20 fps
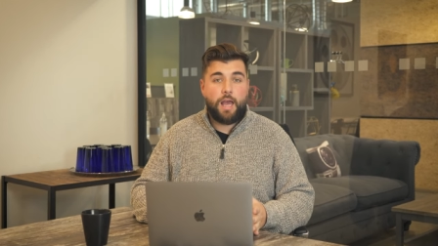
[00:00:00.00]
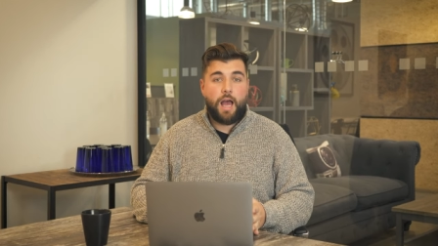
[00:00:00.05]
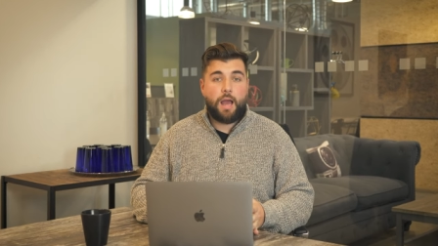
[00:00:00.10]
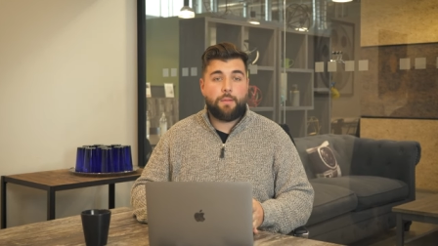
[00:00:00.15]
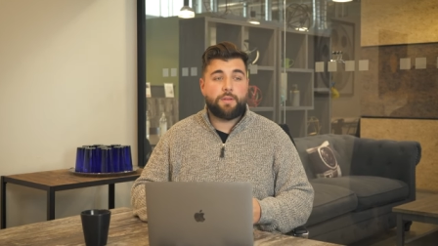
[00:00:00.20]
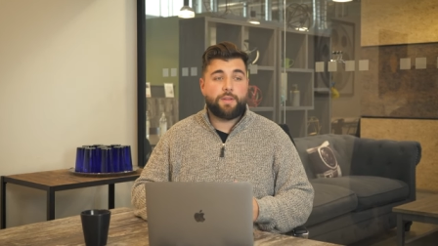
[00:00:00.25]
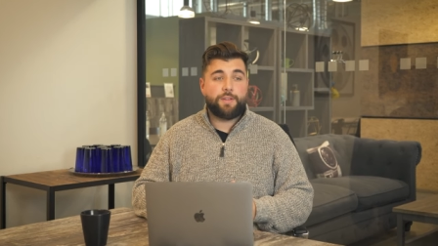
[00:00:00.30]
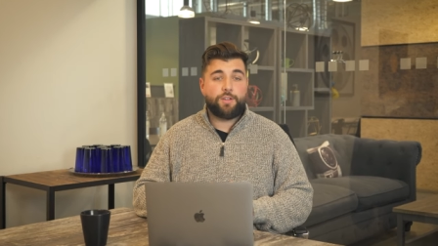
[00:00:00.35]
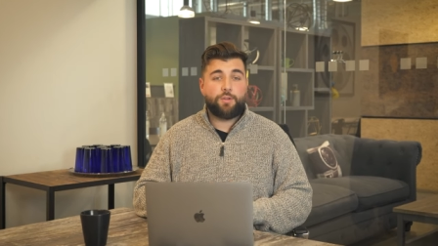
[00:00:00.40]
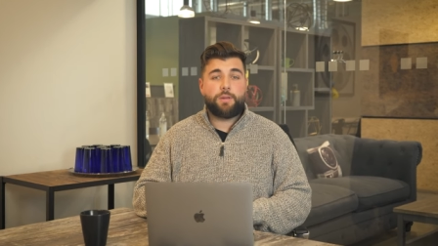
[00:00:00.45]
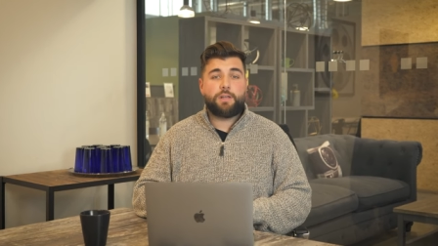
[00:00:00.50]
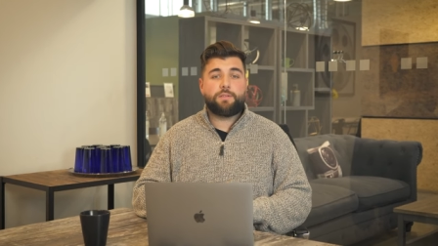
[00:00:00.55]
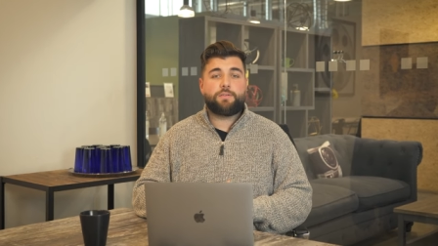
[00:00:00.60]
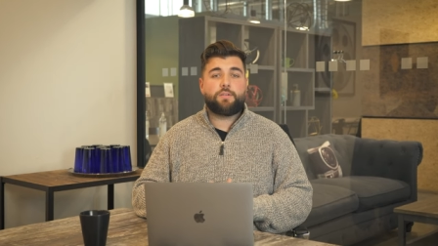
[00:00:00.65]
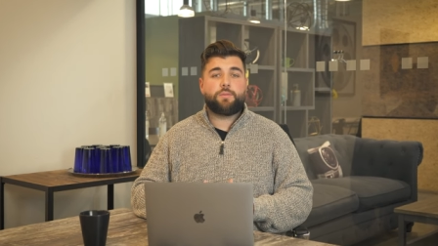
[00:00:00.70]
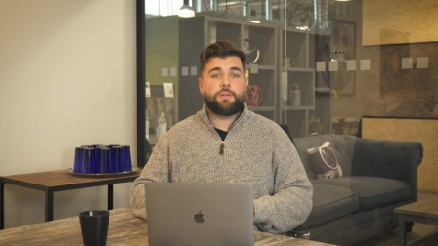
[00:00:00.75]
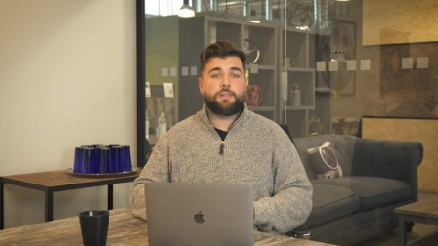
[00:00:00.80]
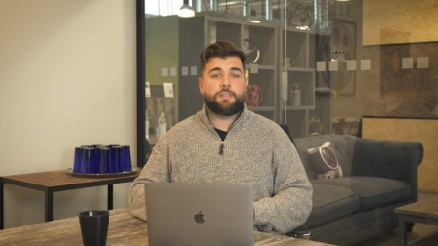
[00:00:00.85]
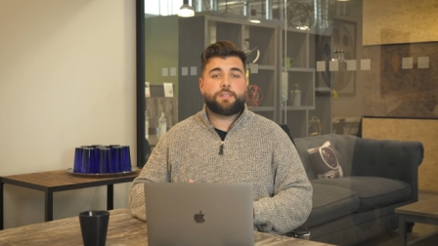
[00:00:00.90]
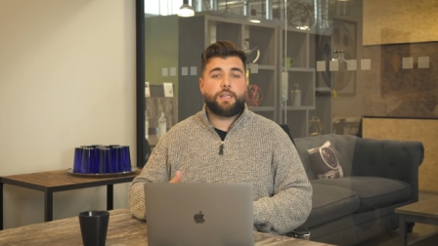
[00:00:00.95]
I'm a little bit of a
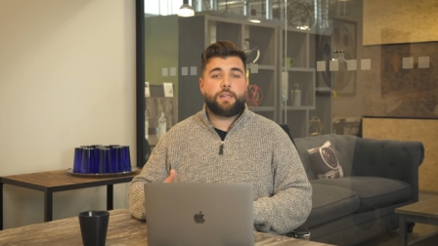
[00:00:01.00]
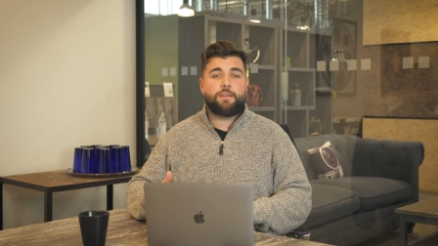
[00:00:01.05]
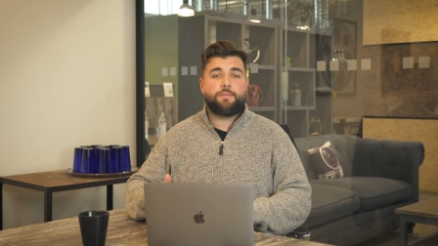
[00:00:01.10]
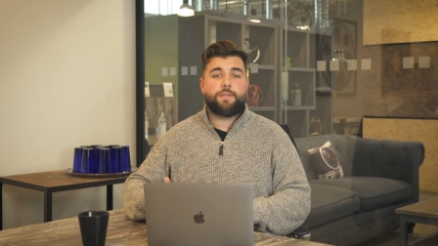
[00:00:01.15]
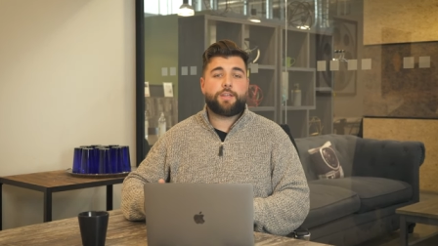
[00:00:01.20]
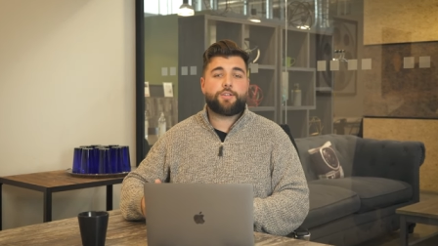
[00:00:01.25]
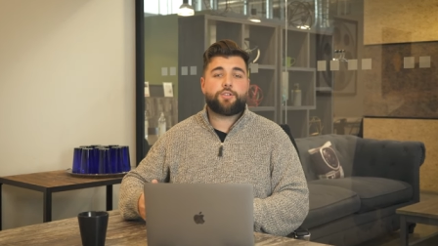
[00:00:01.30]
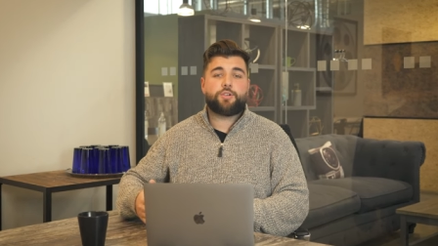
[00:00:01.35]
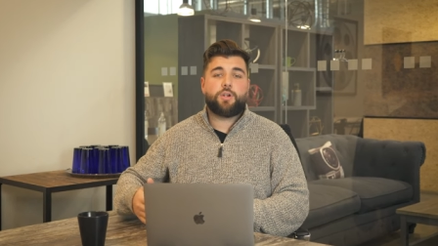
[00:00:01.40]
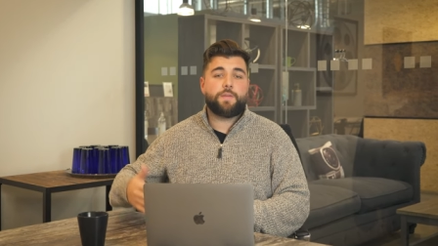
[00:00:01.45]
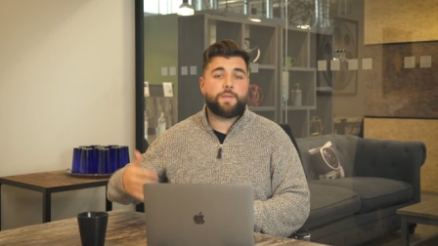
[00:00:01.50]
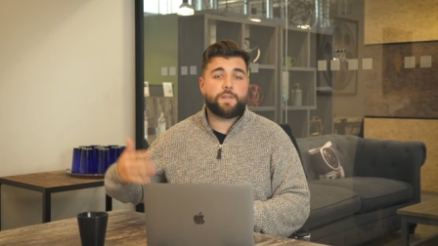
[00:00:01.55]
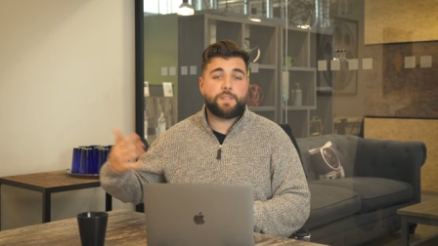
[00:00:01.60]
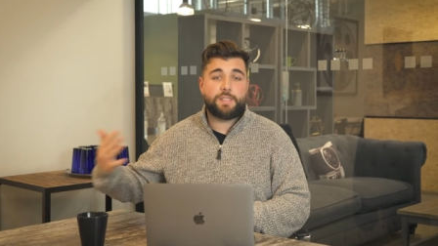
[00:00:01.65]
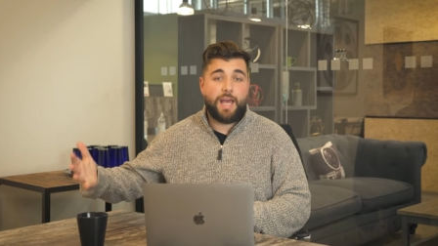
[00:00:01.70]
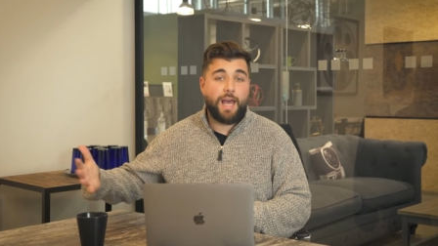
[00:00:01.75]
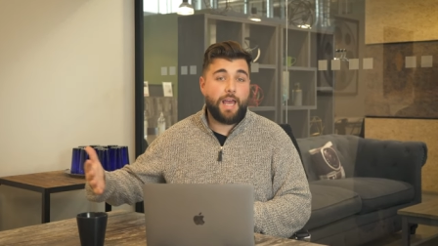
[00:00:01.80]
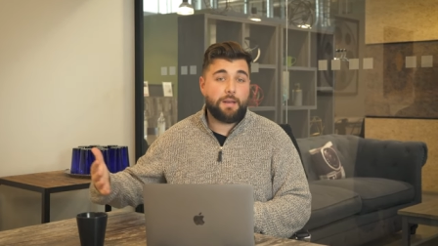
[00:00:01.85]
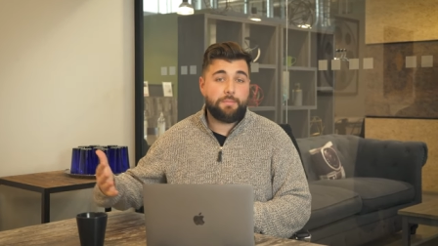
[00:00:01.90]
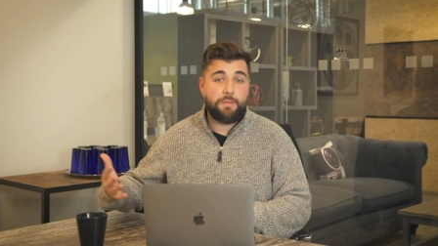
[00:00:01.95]
real estate investor on the
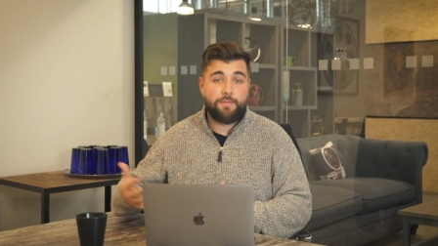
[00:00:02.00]
side.